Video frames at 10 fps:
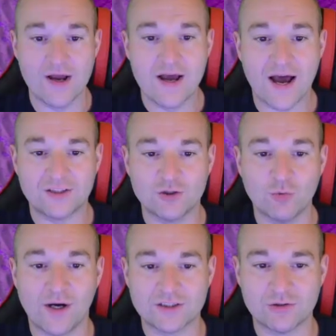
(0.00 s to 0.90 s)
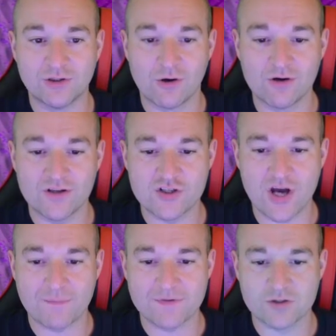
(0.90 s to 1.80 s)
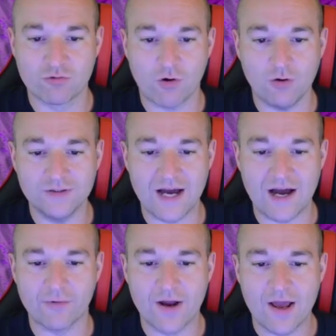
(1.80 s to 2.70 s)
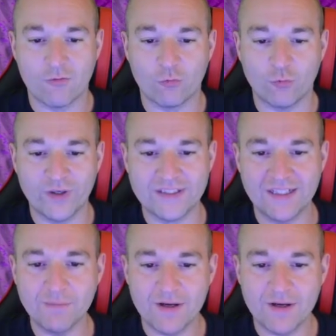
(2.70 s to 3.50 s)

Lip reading: I do want you to go to the shop, scroll down, redeem,